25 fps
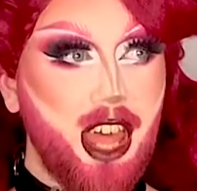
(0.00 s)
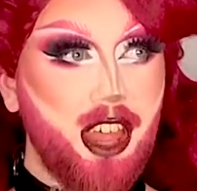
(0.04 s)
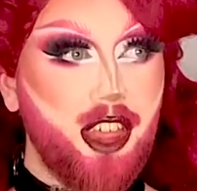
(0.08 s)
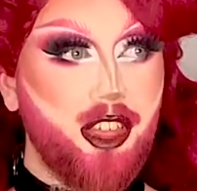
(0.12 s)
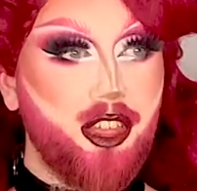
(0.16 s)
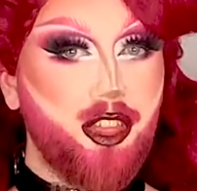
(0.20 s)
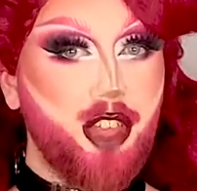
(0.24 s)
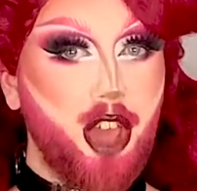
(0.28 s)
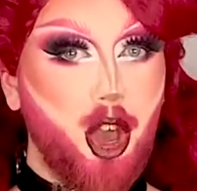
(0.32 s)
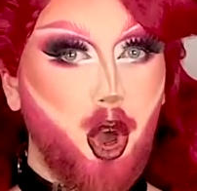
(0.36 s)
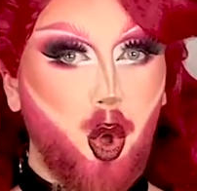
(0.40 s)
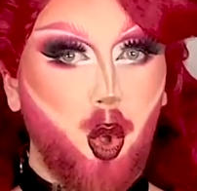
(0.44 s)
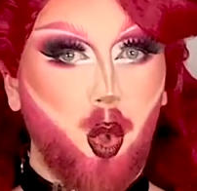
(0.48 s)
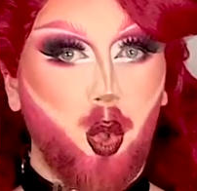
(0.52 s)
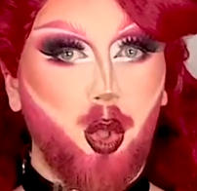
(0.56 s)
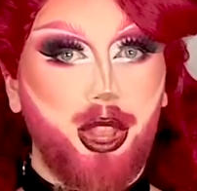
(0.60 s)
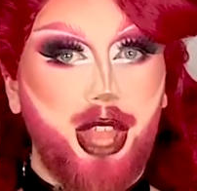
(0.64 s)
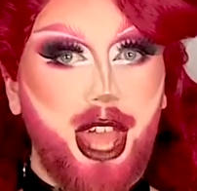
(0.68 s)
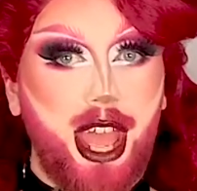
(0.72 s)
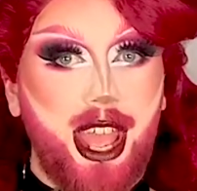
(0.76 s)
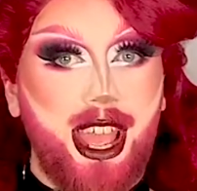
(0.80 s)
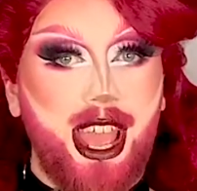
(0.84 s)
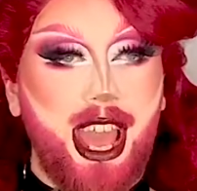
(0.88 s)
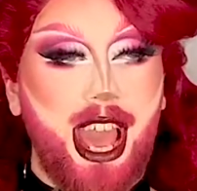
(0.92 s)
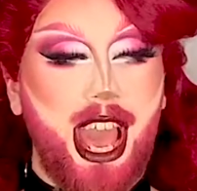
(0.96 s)
the whole
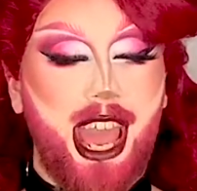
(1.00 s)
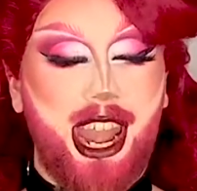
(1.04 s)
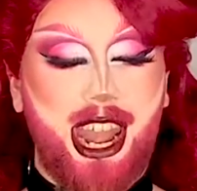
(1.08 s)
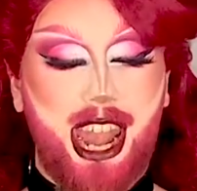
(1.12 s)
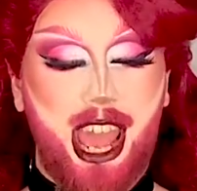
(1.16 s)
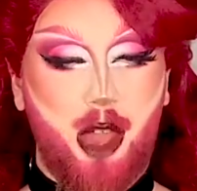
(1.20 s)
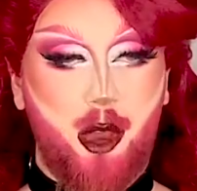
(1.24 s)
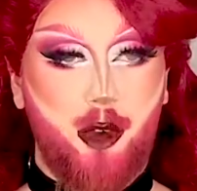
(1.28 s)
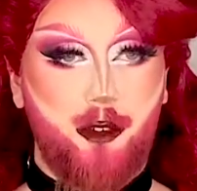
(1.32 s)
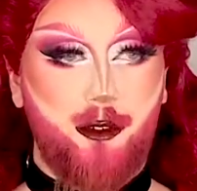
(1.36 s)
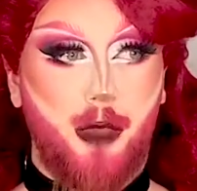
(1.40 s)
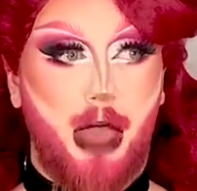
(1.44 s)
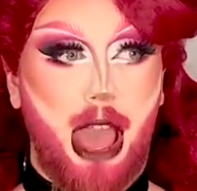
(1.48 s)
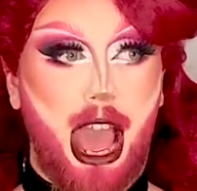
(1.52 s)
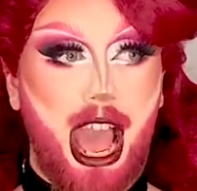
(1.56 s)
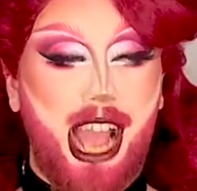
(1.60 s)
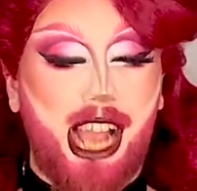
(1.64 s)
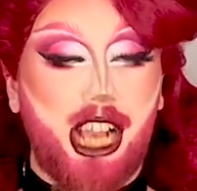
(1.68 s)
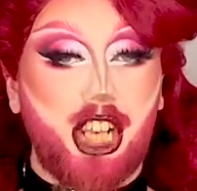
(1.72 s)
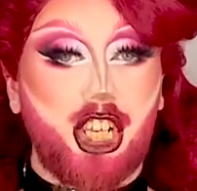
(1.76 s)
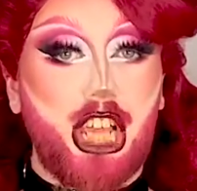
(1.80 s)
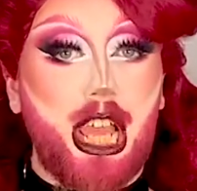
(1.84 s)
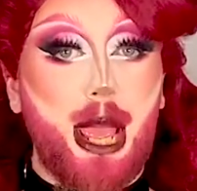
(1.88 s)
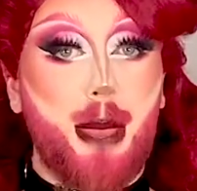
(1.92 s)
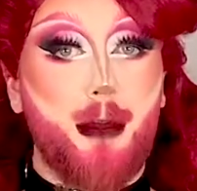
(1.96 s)
night, and out of
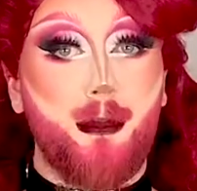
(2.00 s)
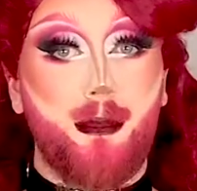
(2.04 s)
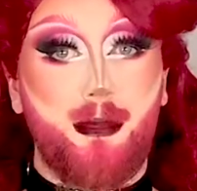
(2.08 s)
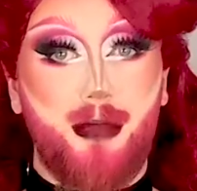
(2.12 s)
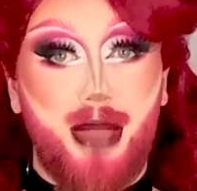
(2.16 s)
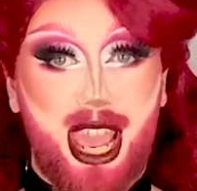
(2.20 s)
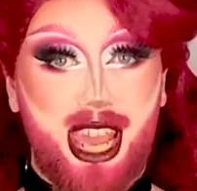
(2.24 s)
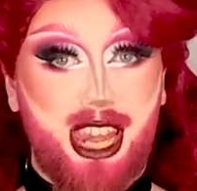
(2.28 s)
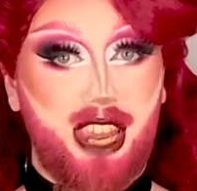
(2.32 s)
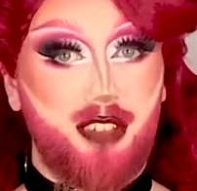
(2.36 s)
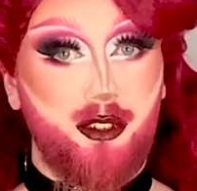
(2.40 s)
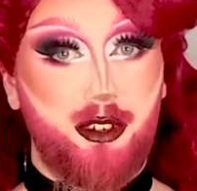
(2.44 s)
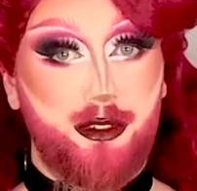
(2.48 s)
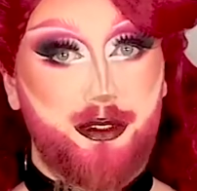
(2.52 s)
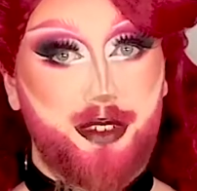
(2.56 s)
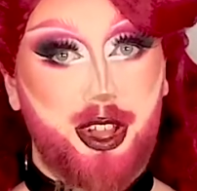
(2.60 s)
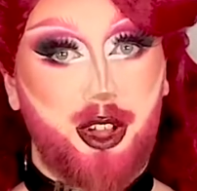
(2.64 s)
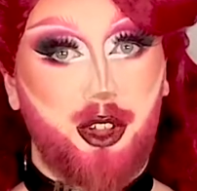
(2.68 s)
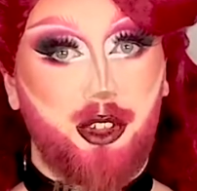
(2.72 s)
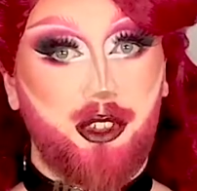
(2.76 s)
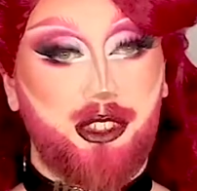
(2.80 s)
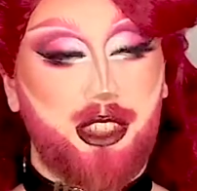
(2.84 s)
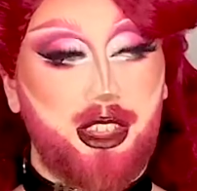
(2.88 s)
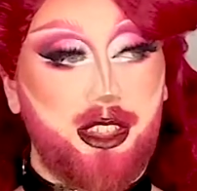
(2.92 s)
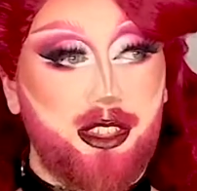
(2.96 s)
actually many
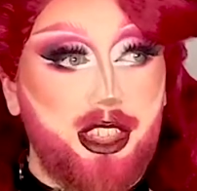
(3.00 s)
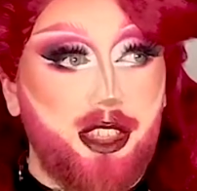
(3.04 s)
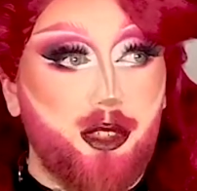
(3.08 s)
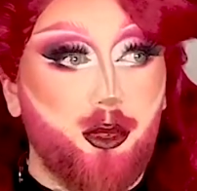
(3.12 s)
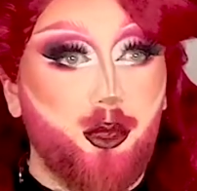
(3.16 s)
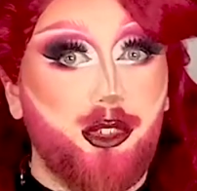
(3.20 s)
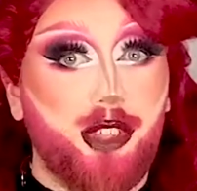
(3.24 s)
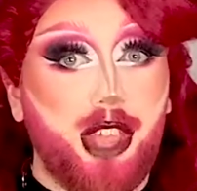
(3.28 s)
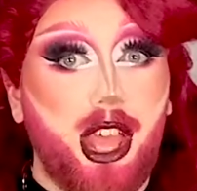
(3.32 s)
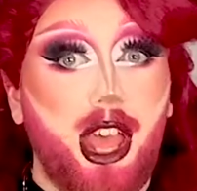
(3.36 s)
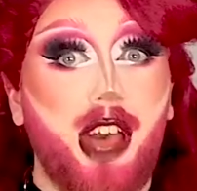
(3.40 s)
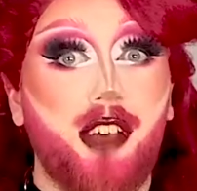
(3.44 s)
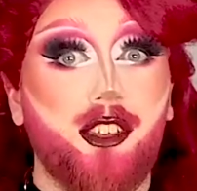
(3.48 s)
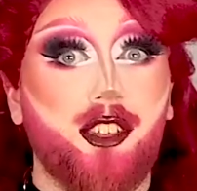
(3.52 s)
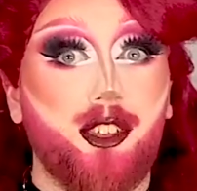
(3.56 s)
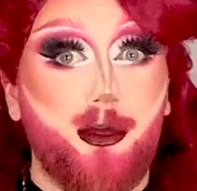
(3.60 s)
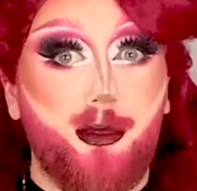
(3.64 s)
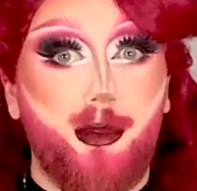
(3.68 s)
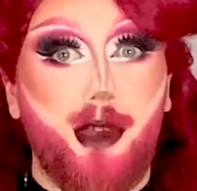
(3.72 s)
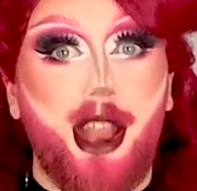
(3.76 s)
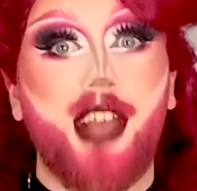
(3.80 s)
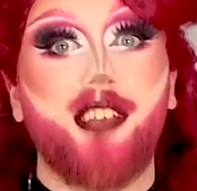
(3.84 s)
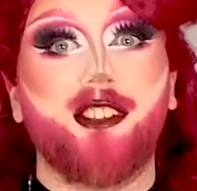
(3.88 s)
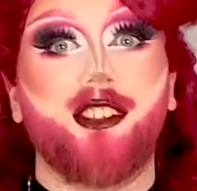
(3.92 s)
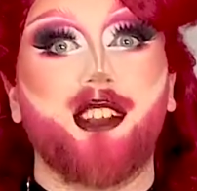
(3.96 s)
reveals, this was a
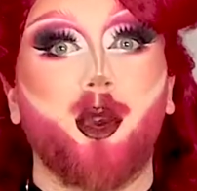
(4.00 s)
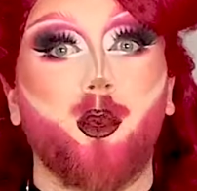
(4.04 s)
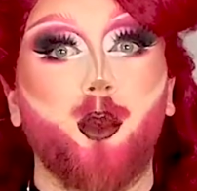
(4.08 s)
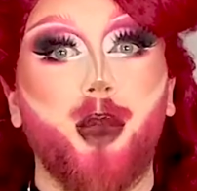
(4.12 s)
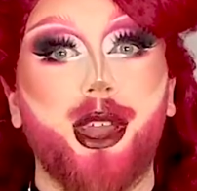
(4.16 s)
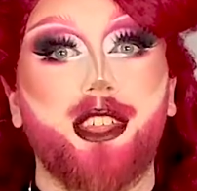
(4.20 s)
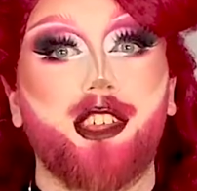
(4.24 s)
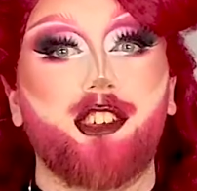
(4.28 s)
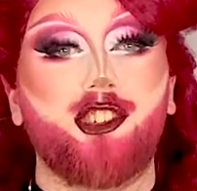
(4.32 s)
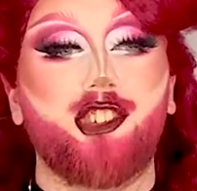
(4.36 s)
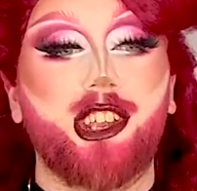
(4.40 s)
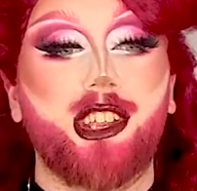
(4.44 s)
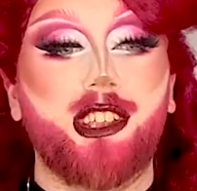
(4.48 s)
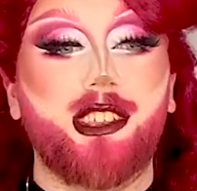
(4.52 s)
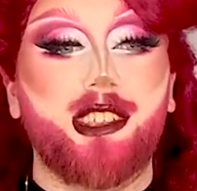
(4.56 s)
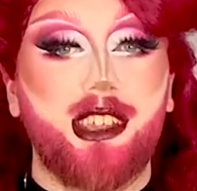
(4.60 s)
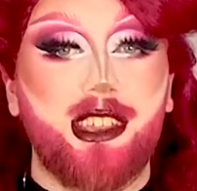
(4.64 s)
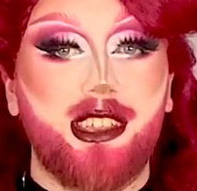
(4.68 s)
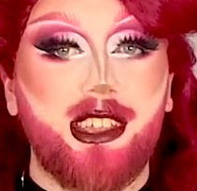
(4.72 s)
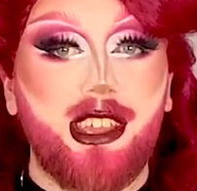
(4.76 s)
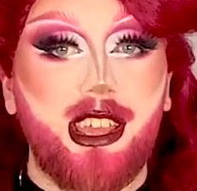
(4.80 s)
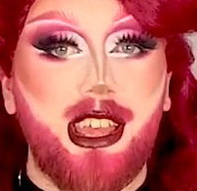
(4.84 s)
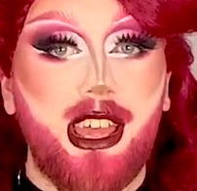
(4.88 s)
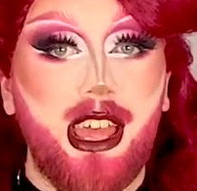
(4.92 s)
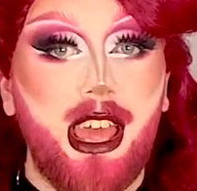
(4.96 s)
surprising way that she did
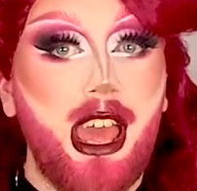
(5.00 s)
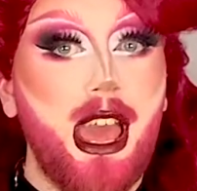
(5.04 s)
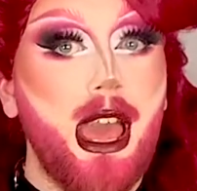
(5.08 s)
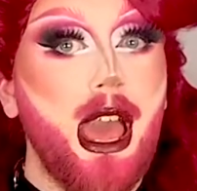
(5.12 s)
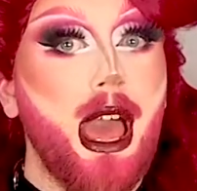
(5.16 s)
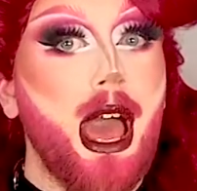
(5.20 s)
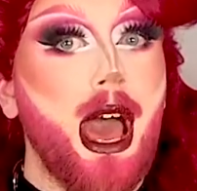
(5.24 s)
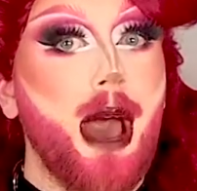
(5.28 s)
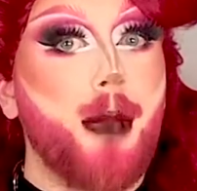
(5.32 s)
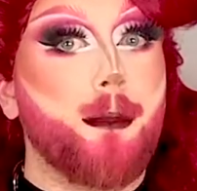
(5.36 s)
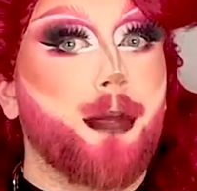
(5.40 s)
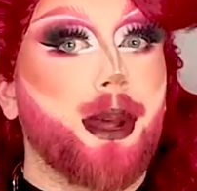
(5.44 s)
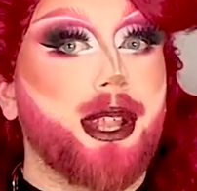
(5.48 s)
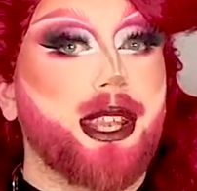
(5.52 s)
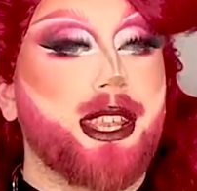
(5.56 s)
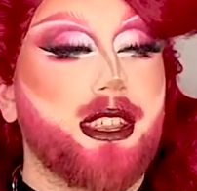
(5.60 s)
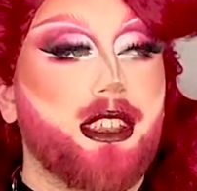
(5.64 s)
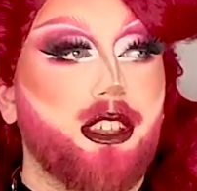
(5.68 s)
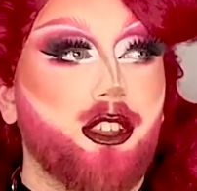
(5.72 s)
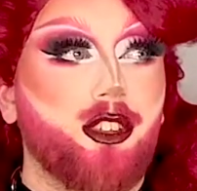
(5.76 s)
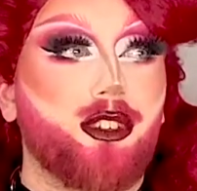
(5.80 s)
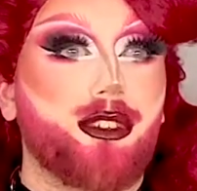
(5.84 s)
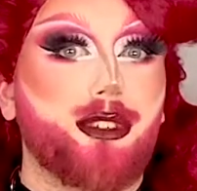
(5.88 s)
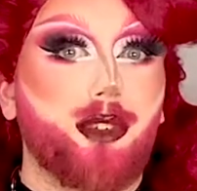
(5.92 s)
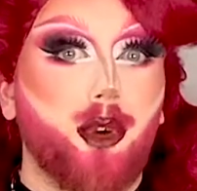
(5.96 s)
it, but did
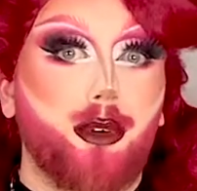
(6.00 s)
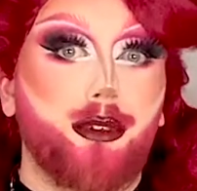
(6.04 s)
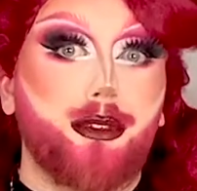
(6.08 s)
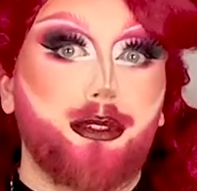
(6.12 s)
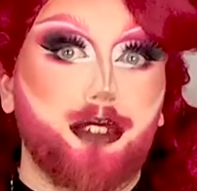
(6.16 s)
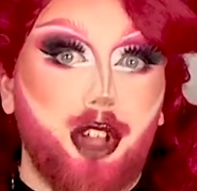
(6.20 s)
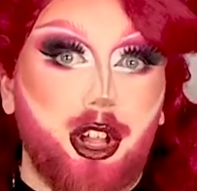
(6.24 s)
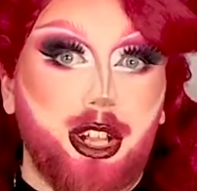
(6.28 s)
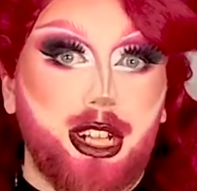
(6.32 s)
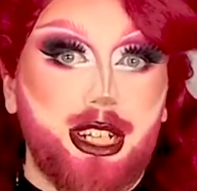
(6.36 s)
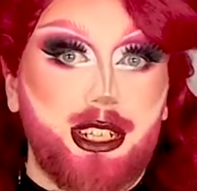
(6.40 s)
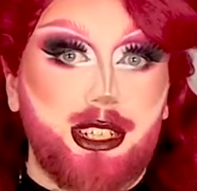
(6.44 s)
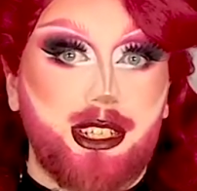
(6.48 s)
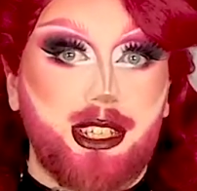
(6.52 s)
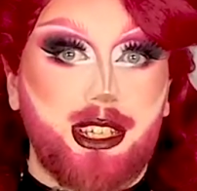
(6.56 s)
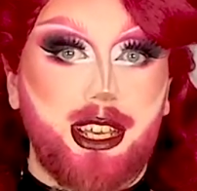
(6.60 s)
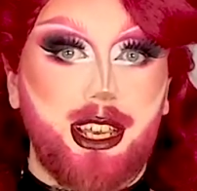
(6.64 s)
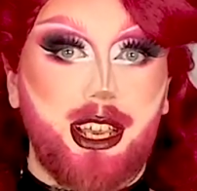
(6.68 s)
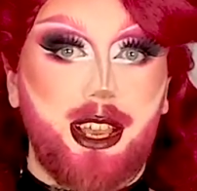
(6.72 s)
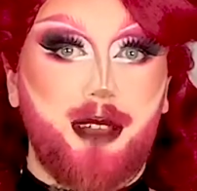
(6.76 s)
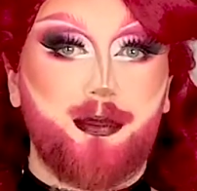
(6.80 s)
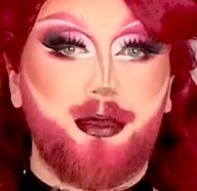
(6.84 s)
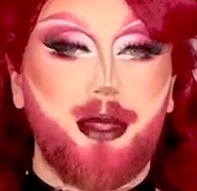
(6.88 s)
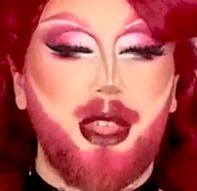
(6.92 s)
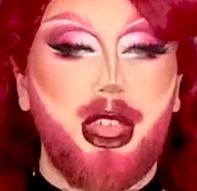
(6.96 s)
it so flawlessly.